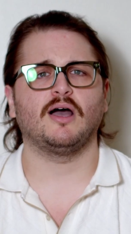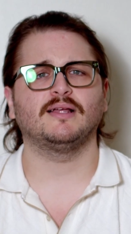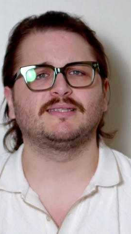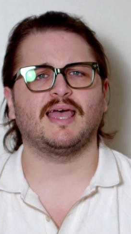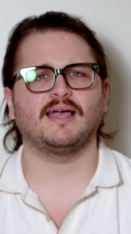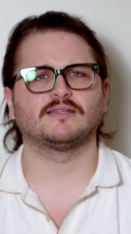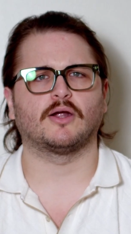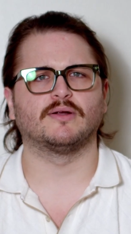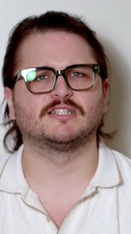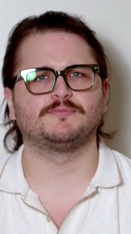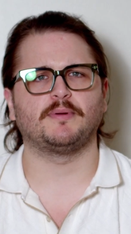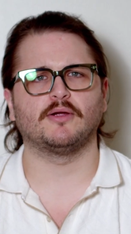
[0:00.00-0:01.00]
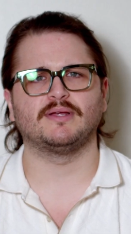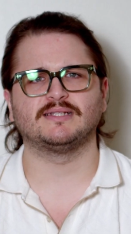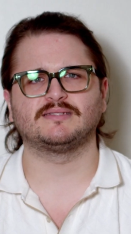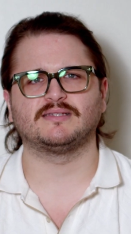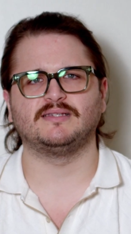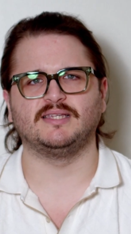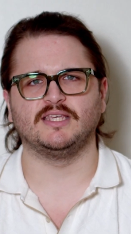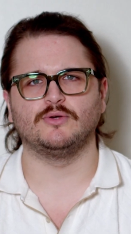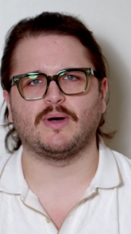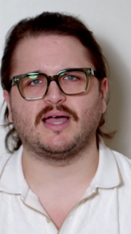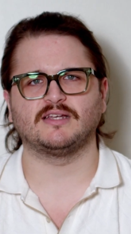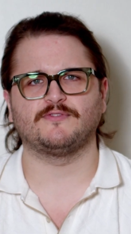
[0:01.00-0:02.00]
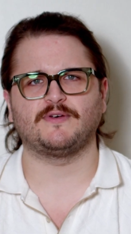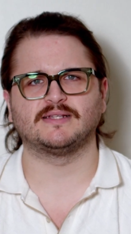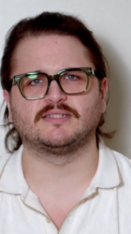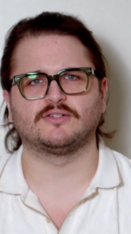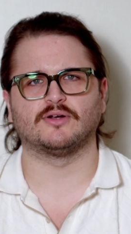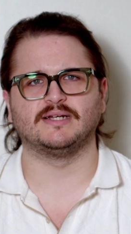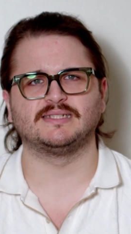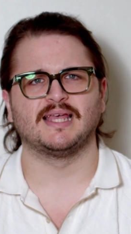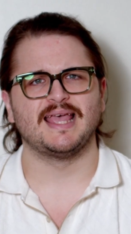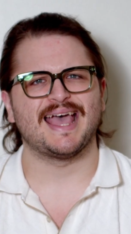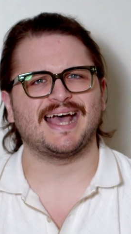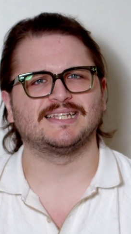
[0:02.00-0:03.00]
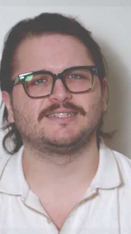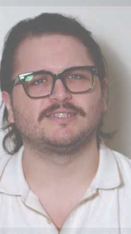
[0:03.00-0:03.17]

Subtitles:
Contact our experienced DUI defense attorneys as